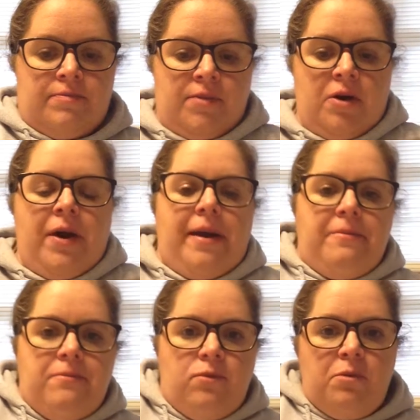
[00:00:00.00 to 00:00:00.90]
Okay,
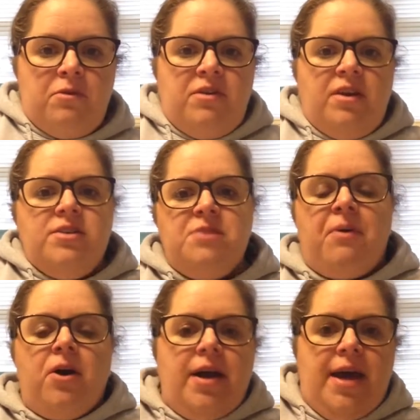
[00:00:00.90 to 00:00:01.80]
we're moving on to
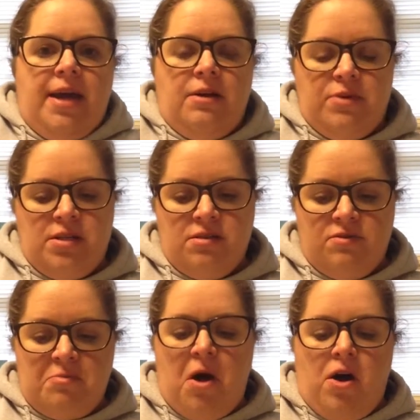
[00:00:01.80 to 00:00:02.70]
part 8, which is
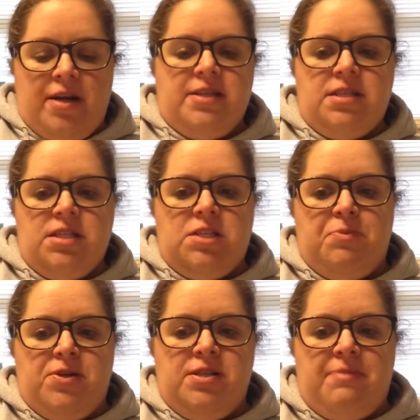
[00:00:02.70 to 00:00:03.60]
from August's
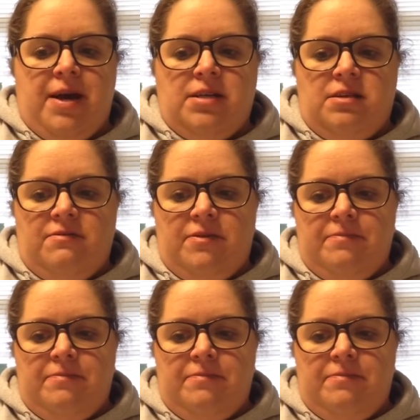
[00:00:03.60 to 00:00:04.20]
perspective.